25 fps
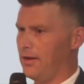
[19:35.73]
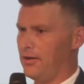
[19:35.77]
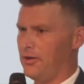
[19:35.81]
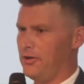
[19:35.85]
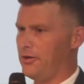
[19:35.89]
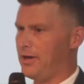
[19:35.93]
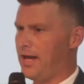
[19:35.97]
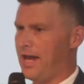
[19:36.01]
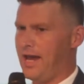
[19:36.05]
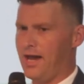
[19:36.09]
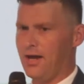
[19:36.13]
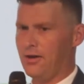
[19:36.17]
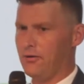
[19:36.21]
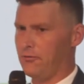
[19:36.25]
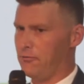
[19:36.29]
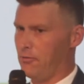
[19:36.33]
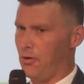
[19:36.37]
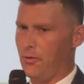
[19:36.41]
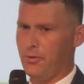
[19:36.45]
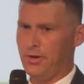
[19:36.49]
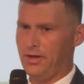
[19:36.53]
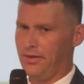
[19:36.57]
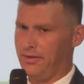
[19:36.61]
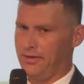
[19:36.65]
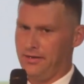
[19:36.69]
you can't
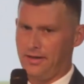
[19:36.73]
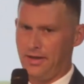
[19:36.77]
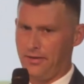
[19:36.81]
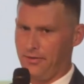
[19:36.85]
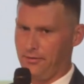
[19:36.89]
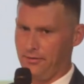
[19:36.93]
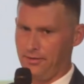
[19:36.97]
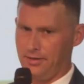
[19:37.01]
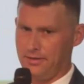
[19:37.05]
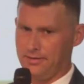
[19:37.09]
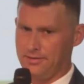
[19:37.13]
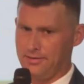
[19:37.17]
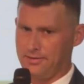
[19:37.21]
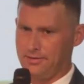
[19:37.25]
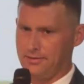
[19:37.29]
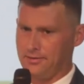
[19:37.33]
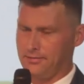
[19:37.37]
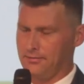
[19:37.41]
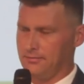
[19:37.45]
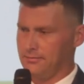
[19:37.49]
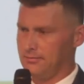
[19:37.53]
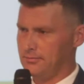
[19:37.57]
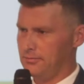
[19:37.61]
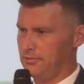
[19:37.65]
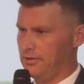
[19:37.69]
grow it in the
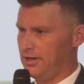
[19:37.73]
Netherlands.